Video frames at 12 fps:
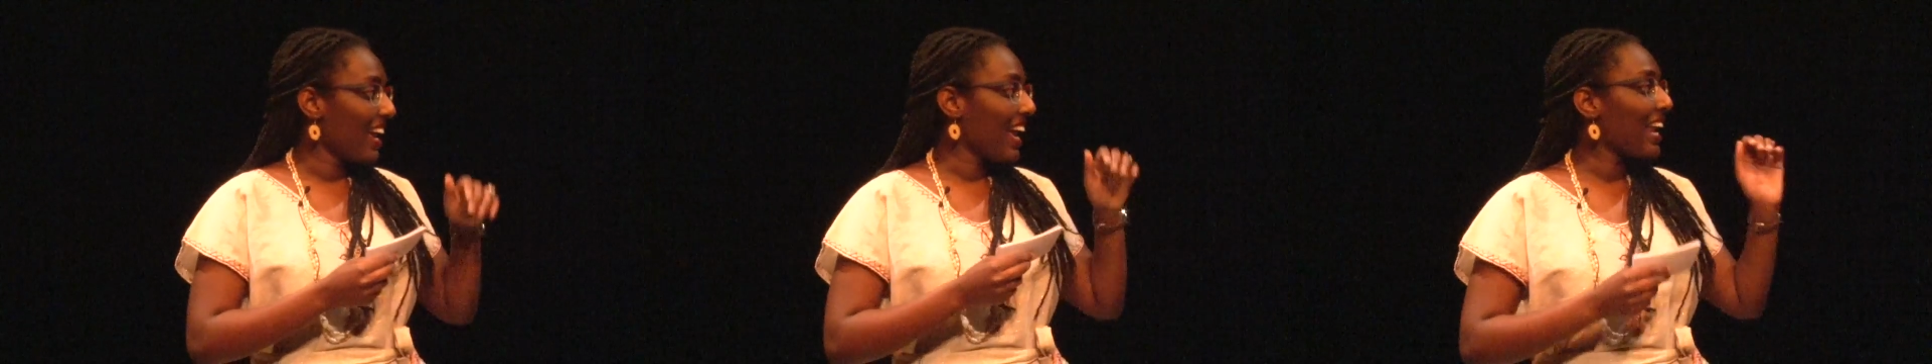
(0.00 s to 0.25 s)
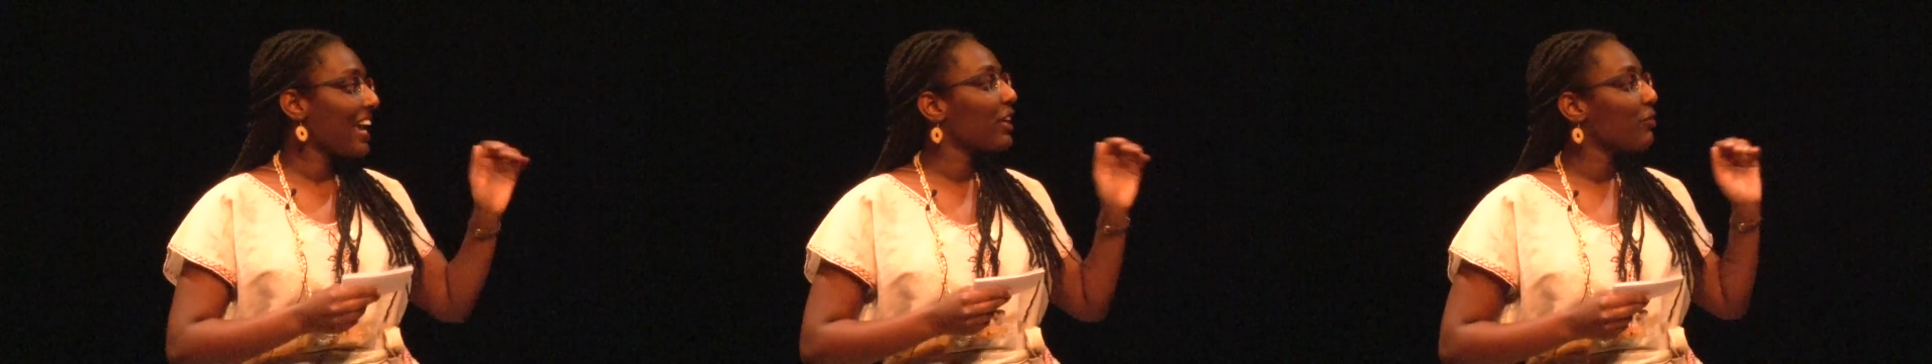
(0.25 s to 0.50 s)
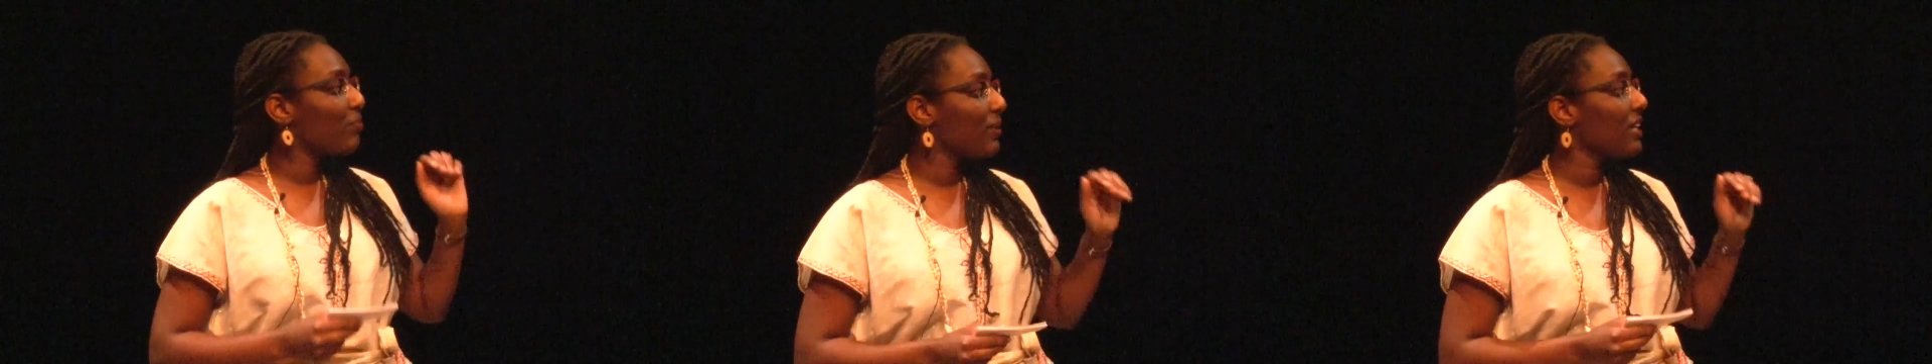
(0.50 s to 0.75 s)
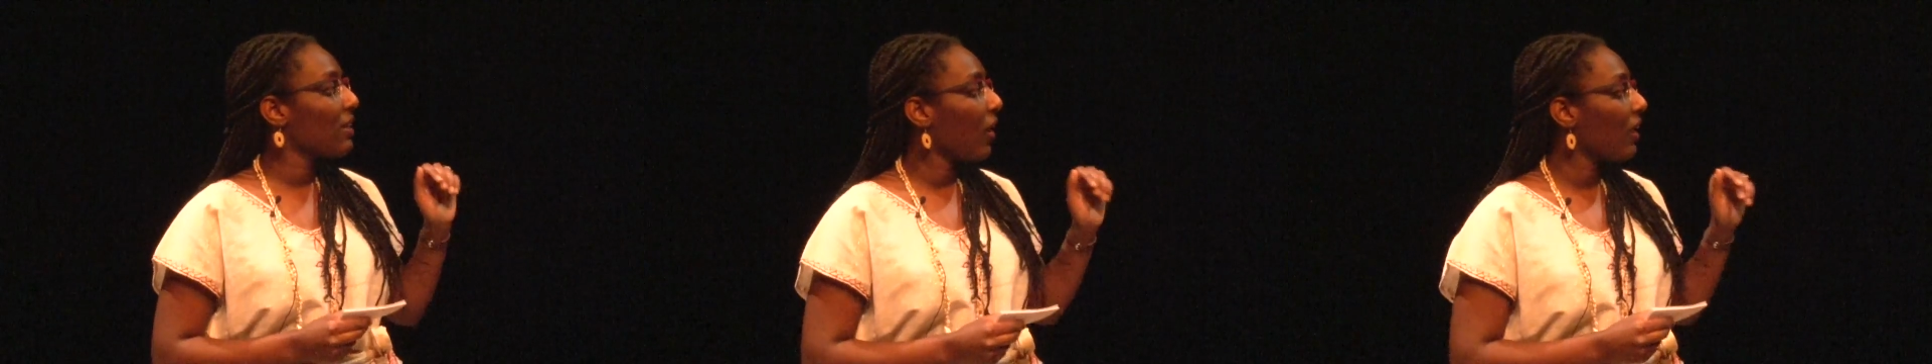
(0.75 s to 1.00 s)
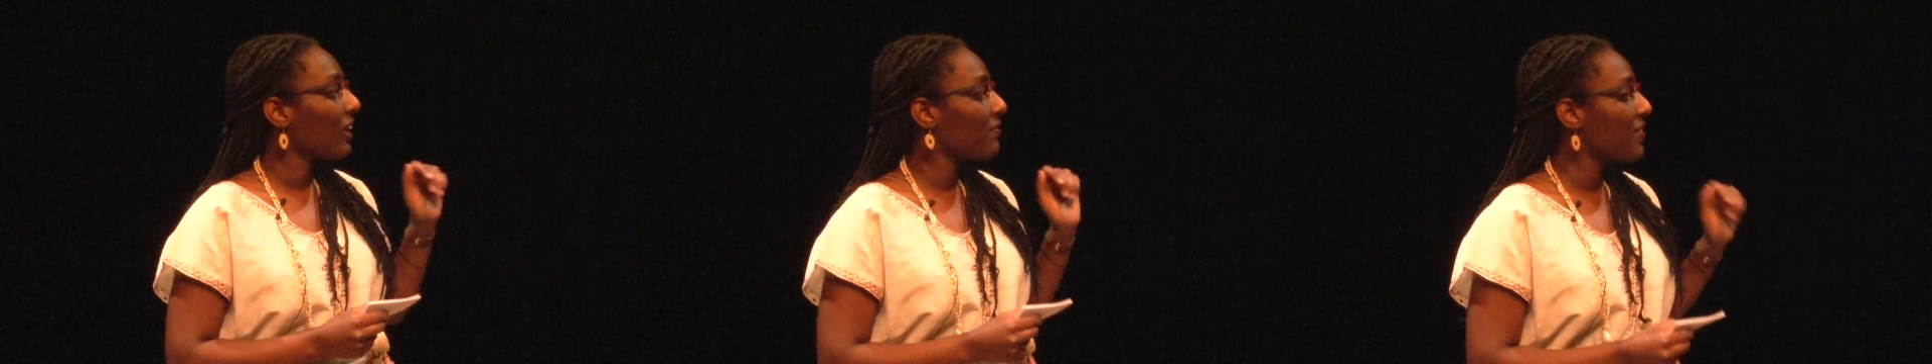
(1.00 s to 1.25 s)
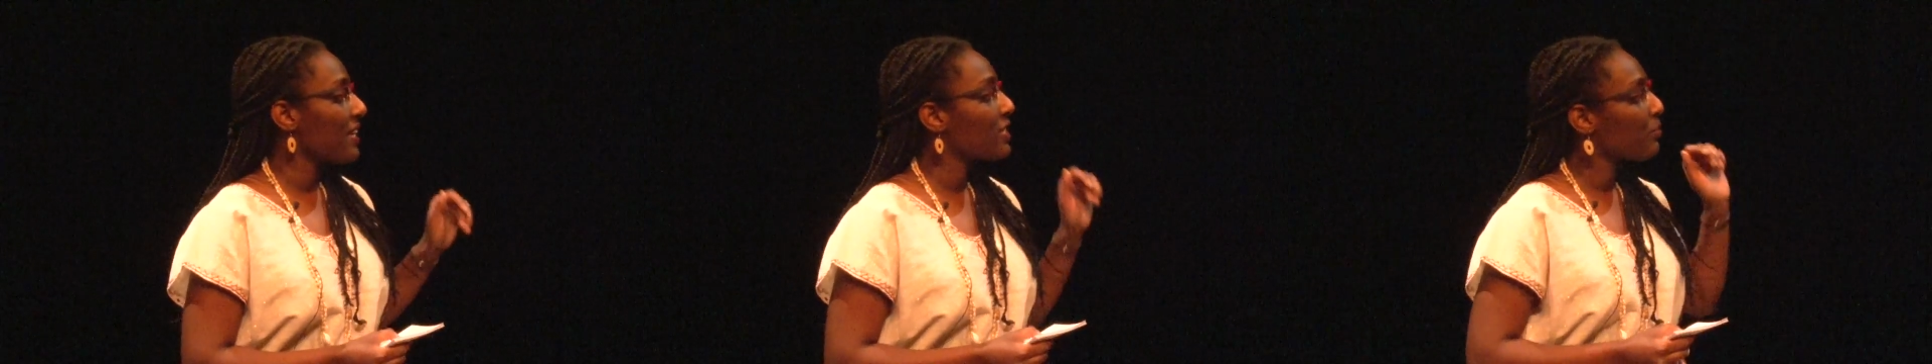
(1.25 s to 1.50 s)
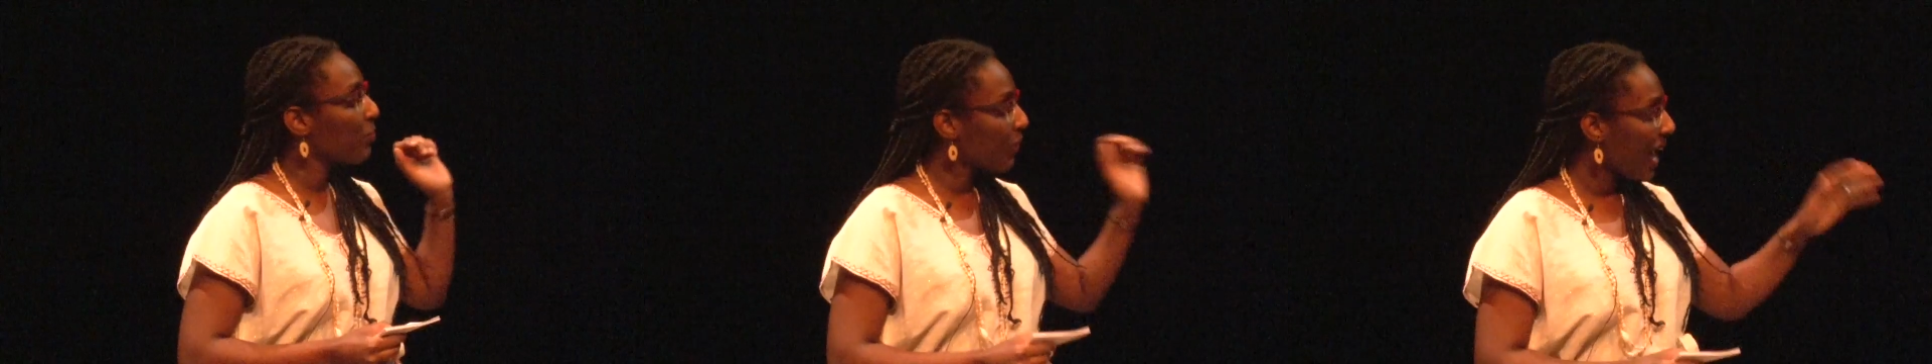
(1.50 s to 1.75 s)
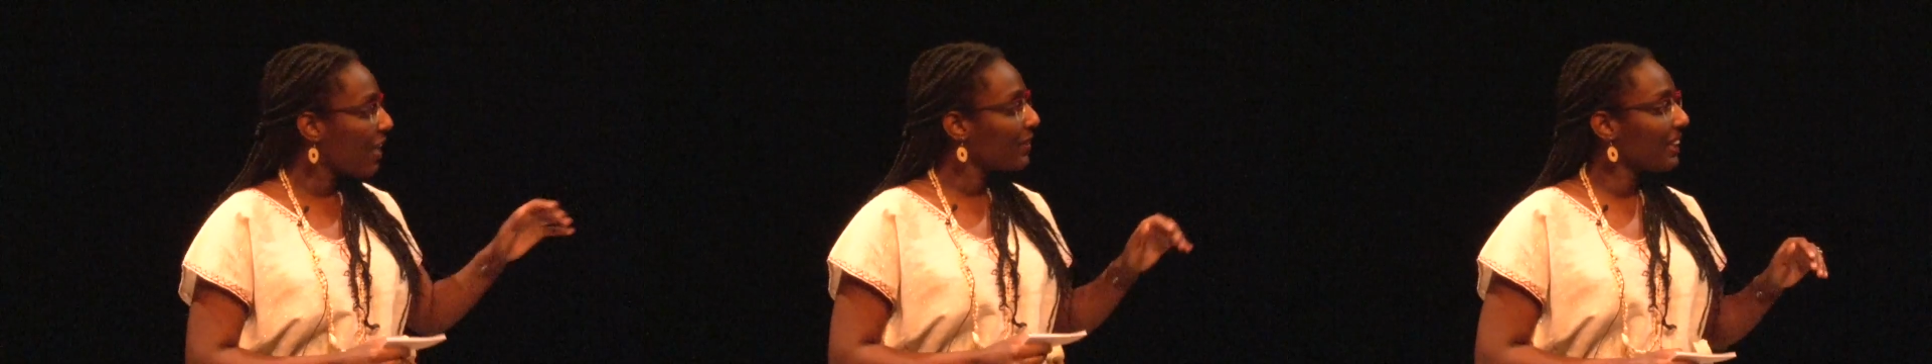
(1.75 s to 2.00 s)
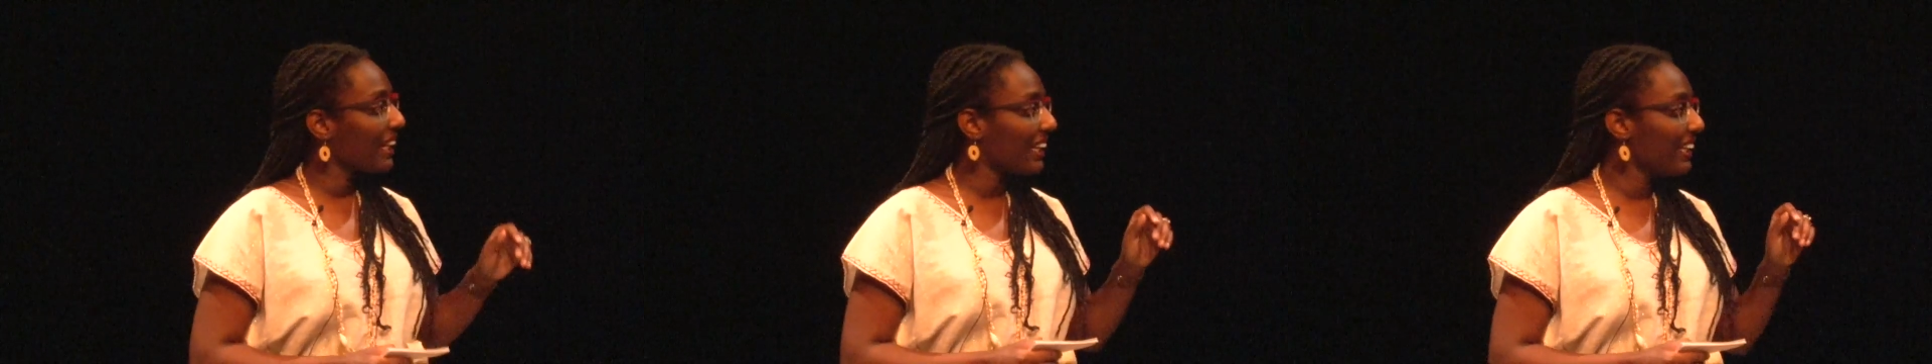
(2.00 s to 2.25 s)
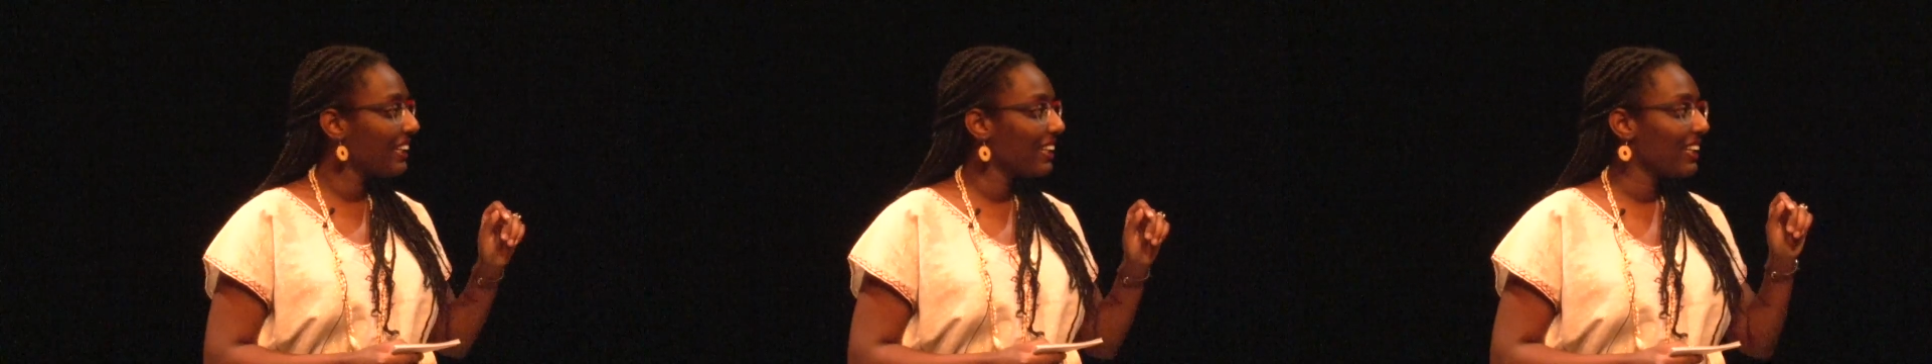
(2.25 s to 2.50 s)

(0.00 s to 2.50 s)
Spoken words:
And I can be all of this proudly,